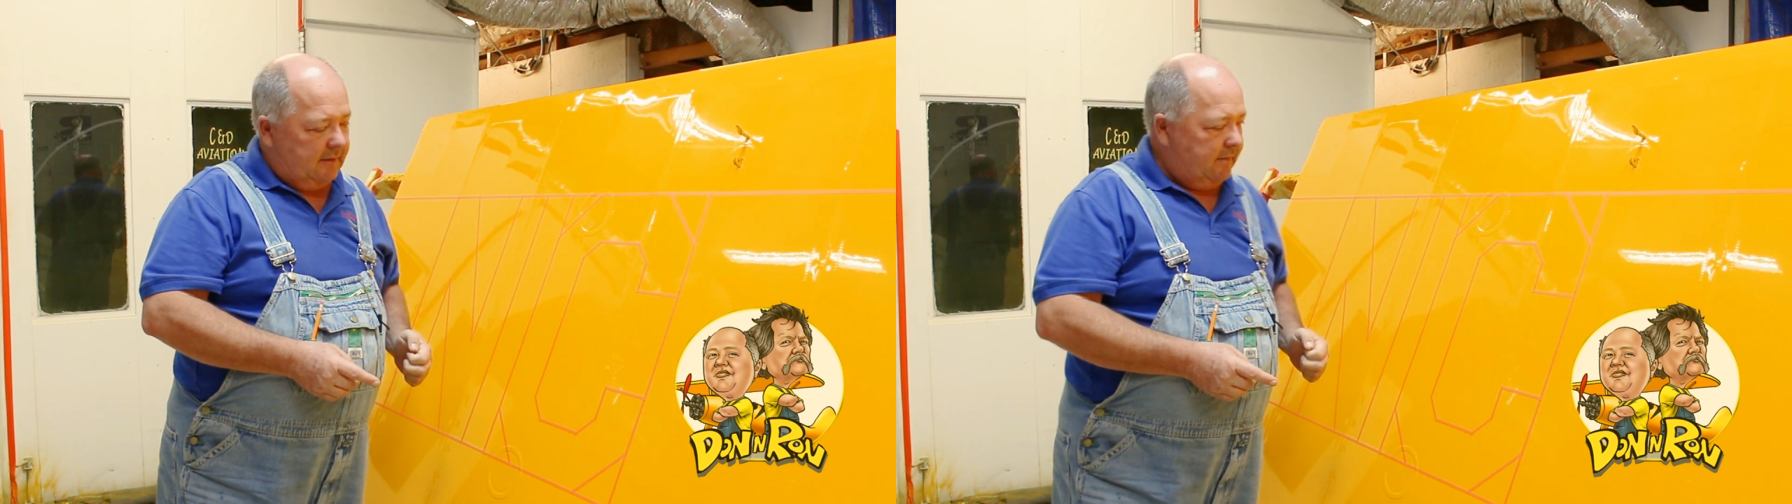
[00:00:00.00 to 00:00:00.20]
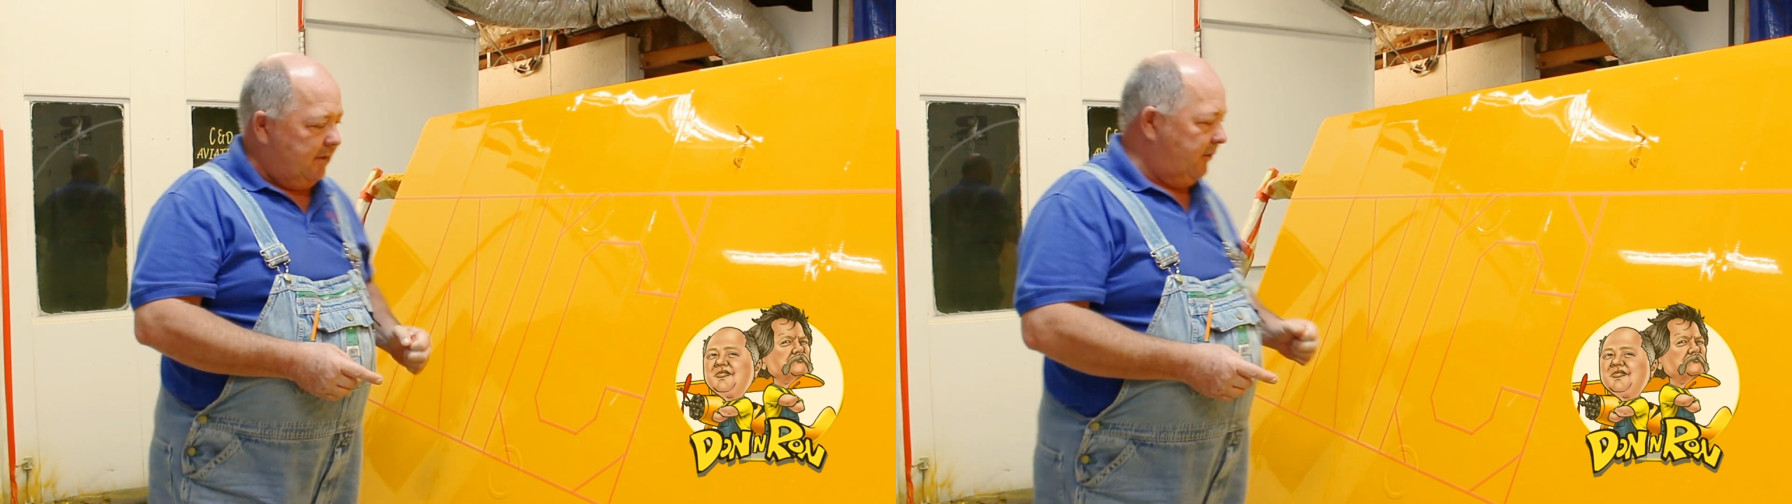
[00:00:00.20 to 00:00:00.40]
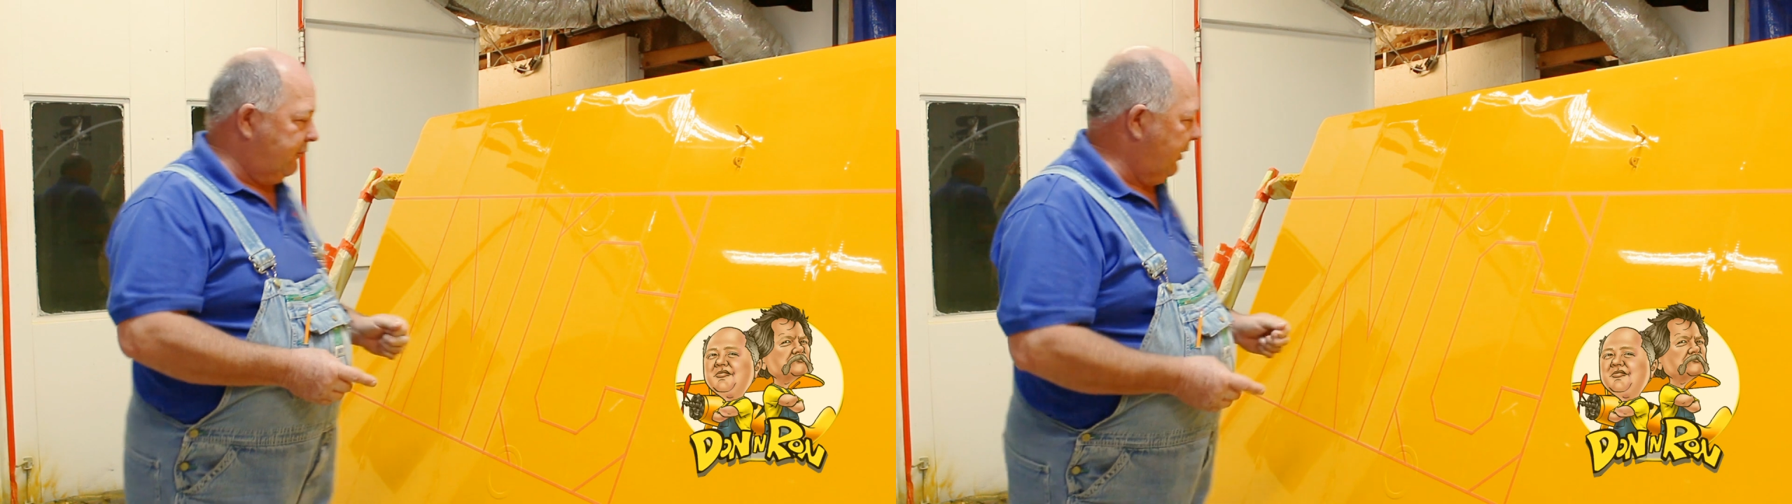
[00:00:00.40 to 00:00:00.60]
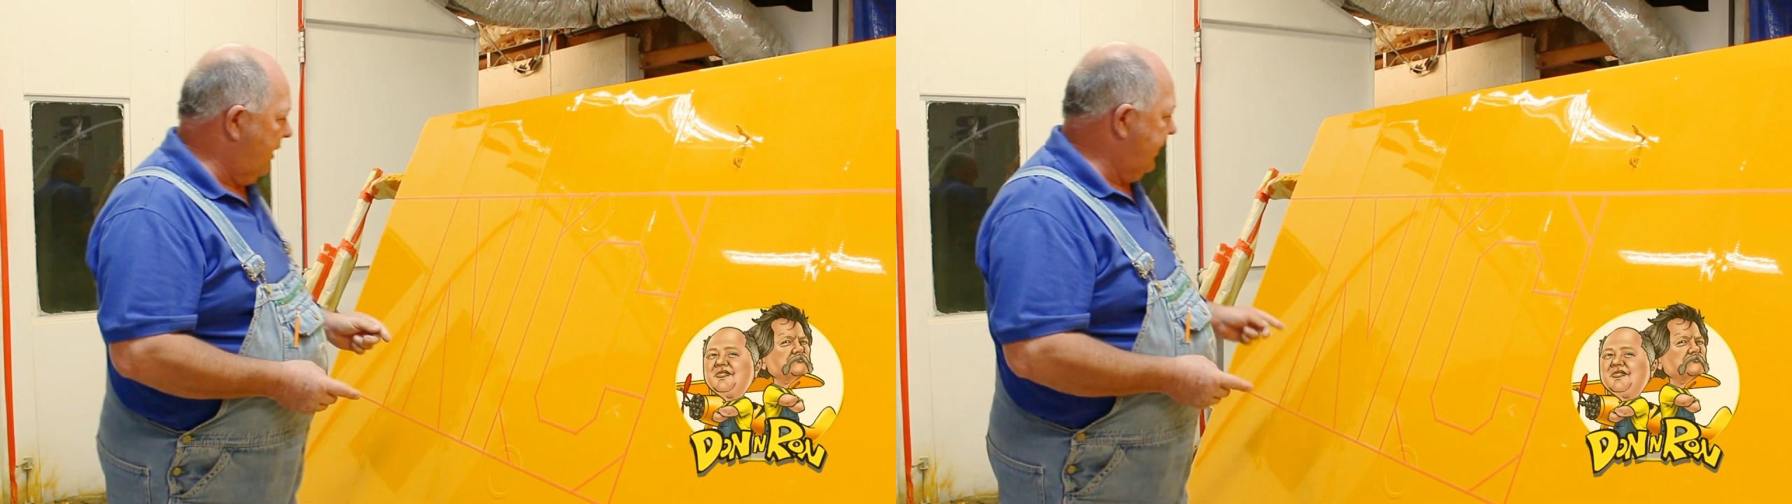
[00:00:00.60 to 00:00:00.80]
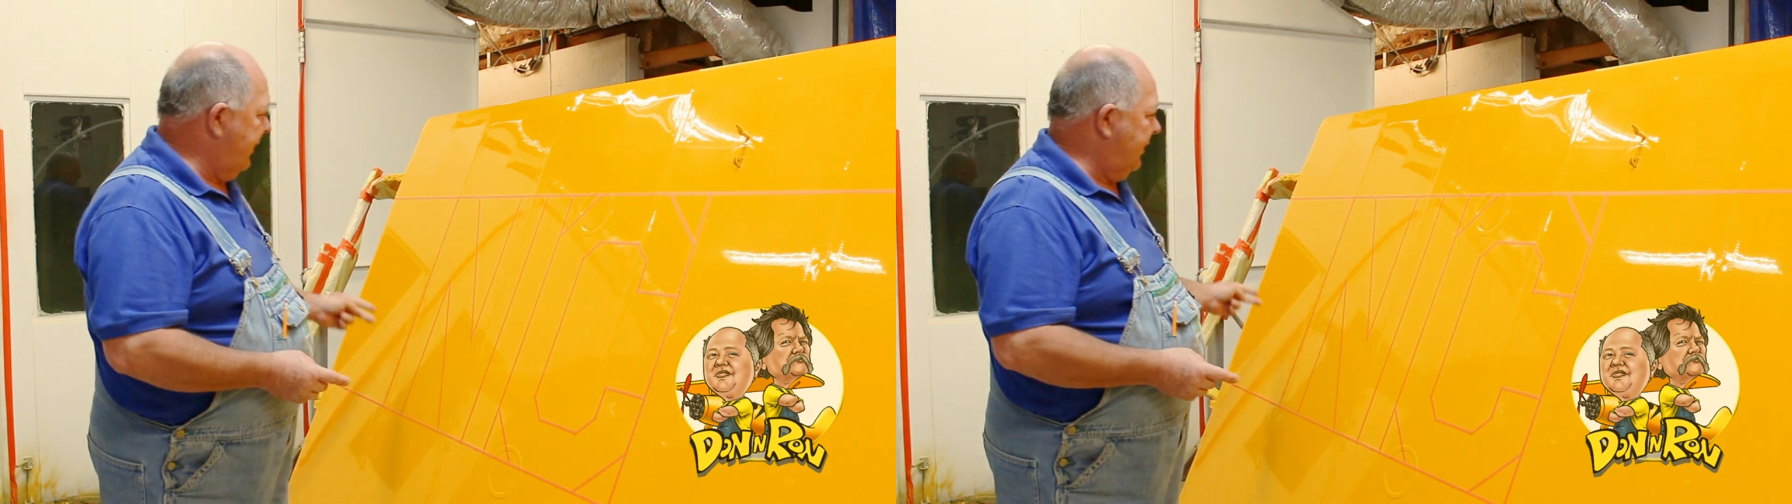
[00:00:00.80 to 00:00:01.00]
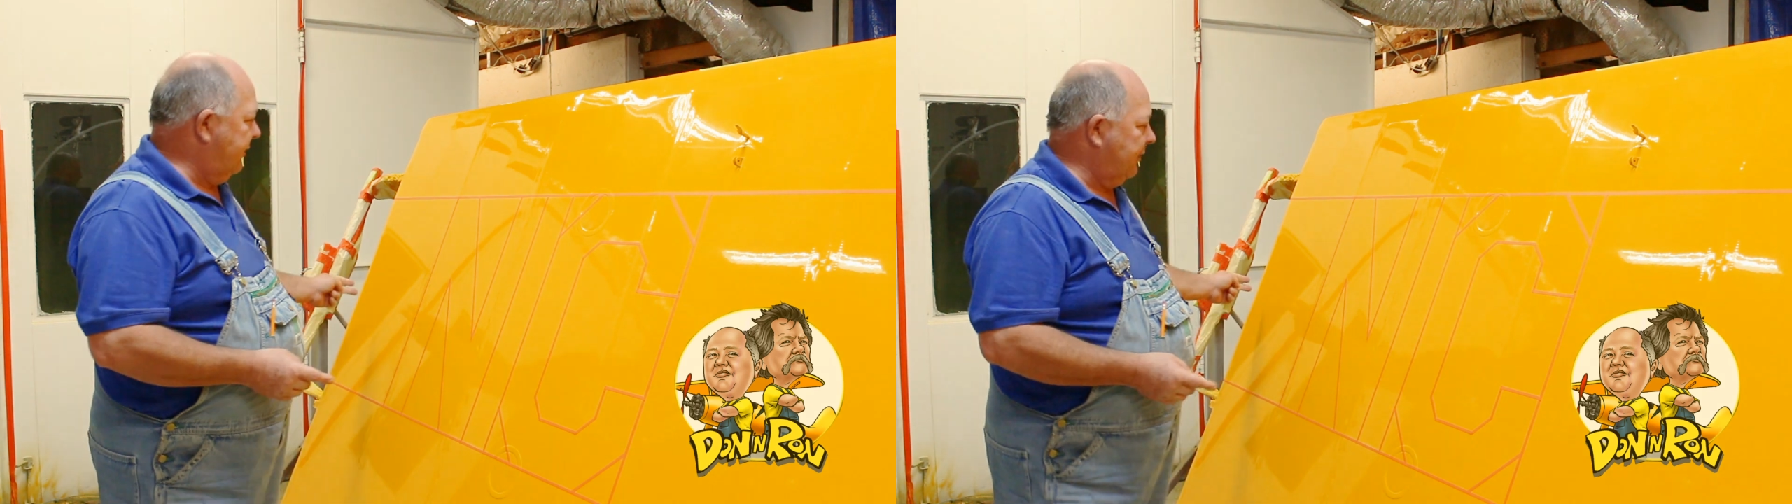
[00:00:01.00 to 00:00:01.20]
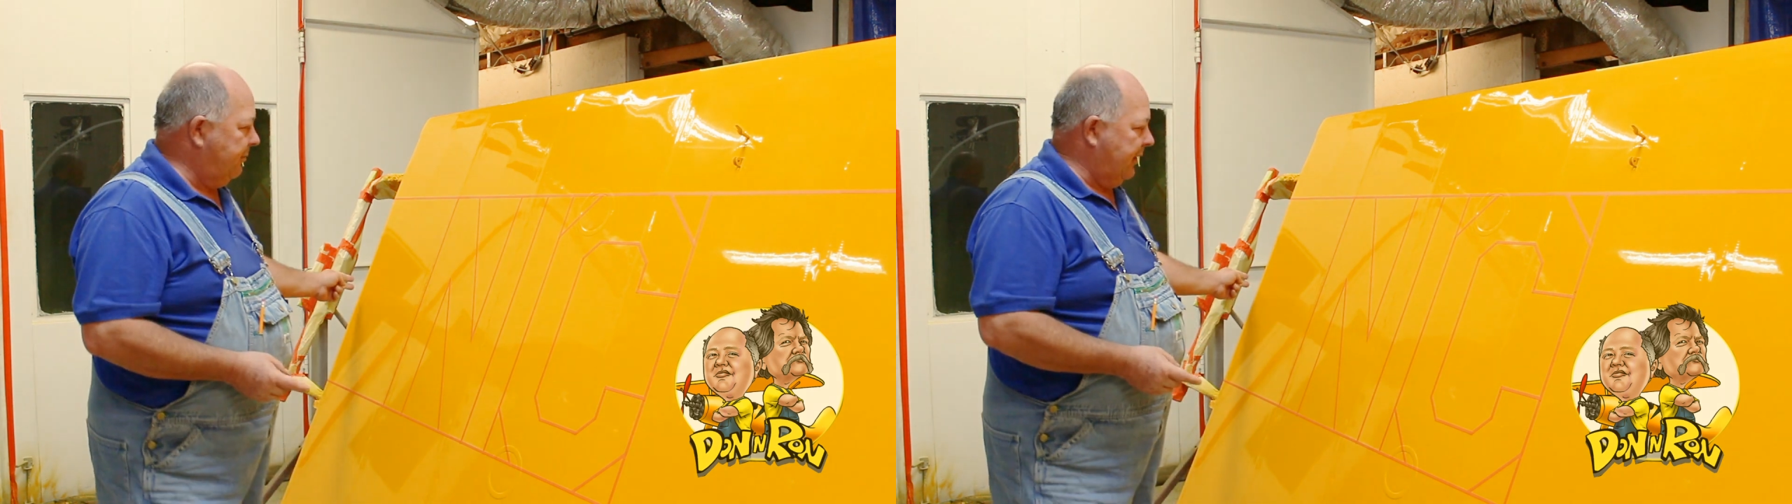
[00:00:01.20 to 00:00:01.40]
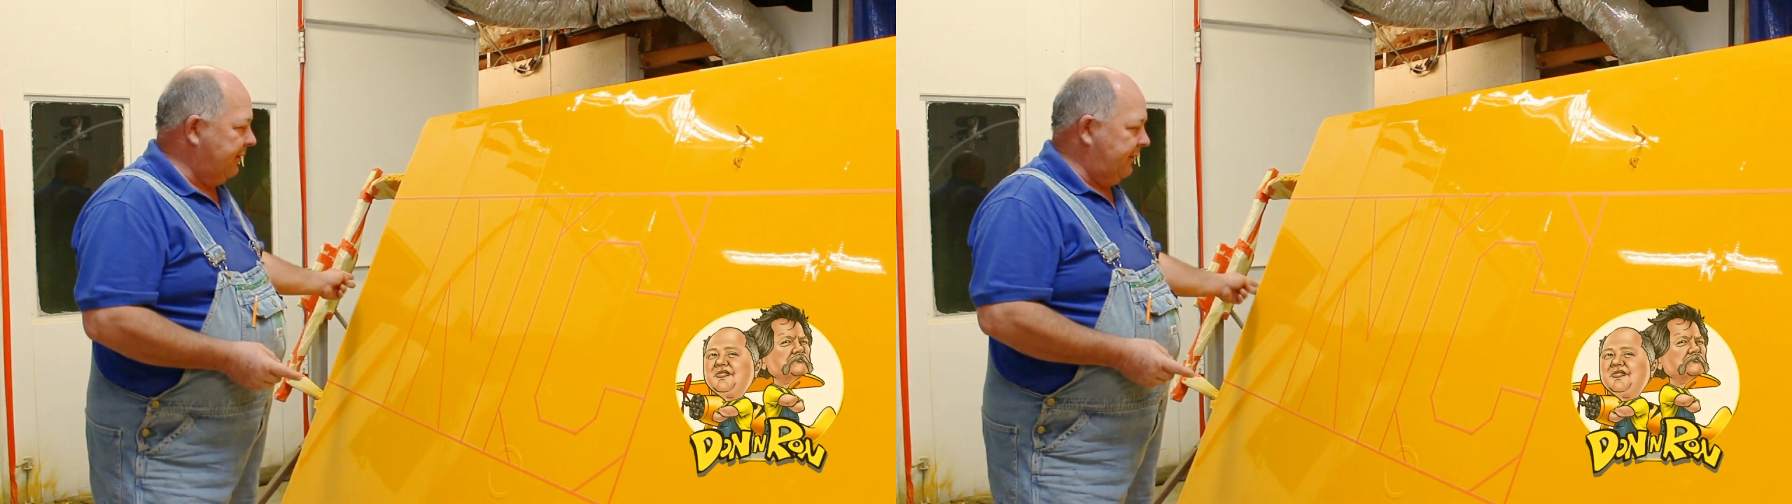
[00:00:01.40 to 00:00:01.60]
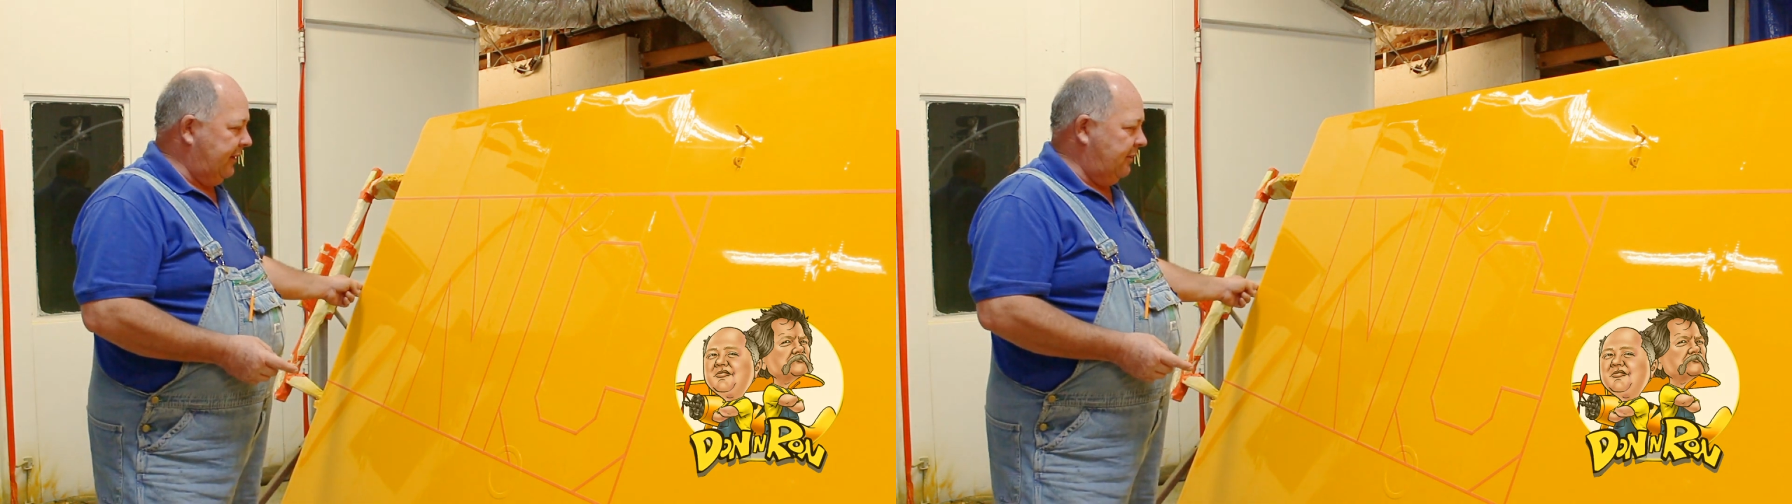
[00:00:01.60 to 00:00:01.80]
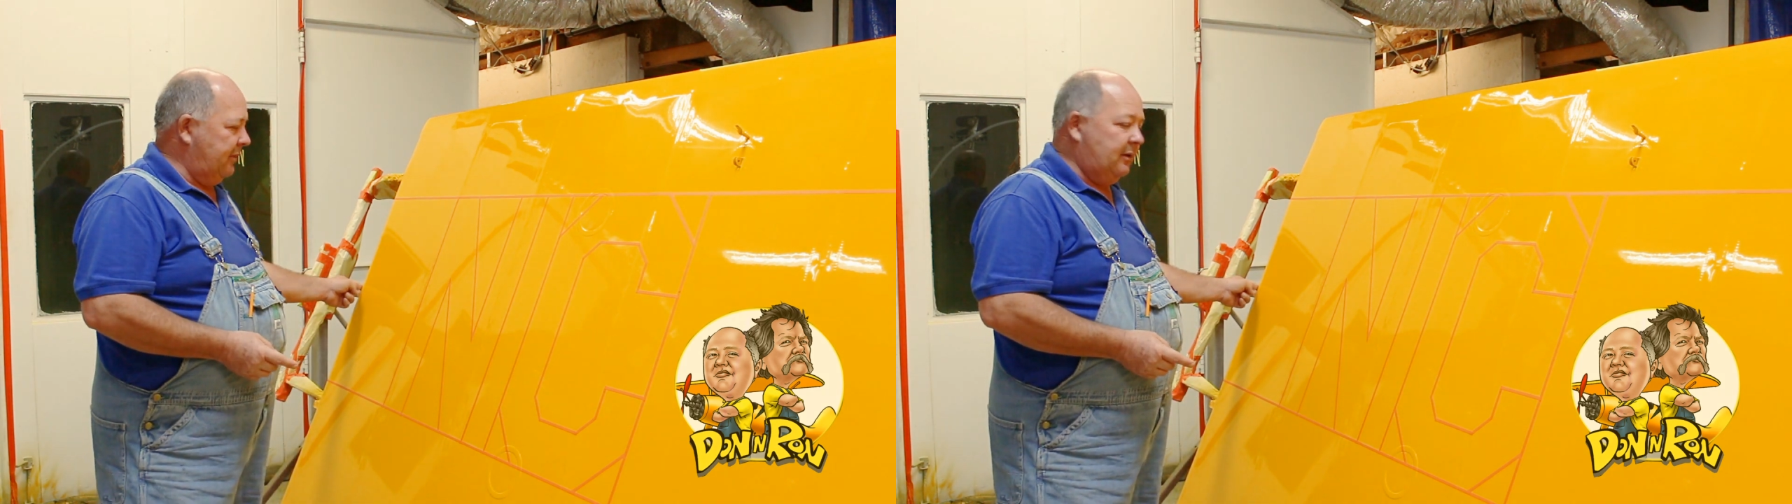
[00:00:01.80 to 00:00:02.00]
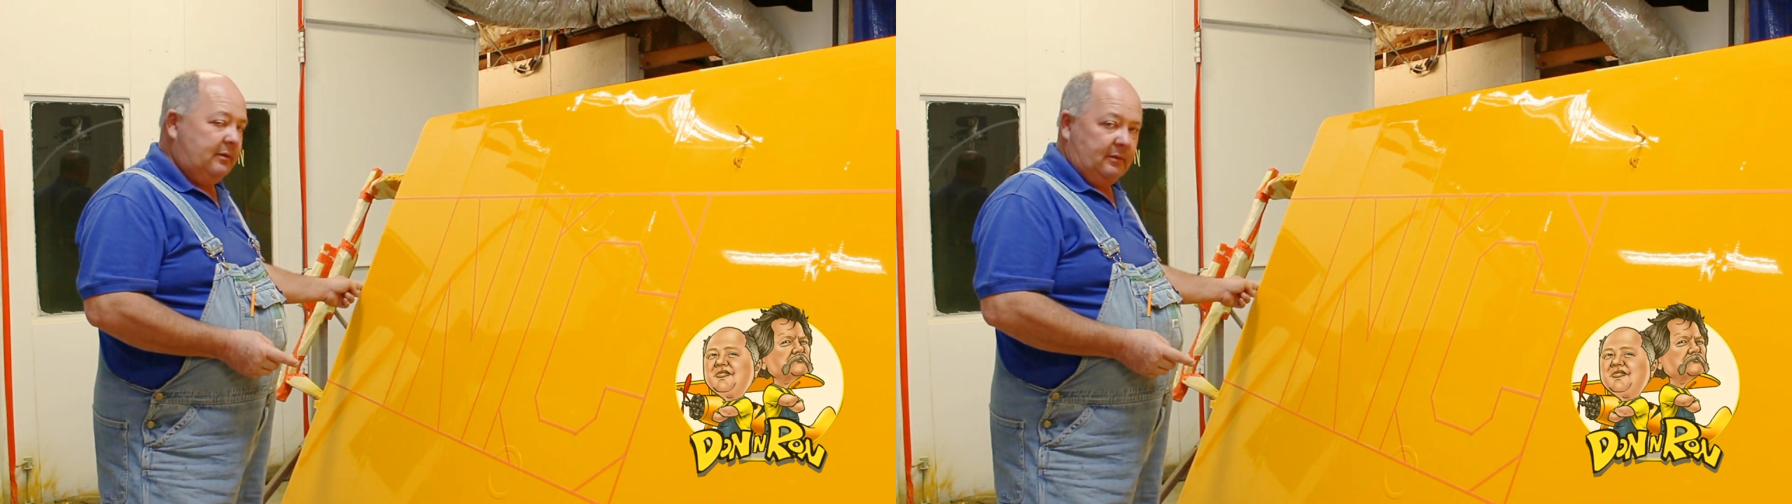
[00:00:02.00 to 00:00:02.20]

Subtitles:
Then you start here at the butt rib,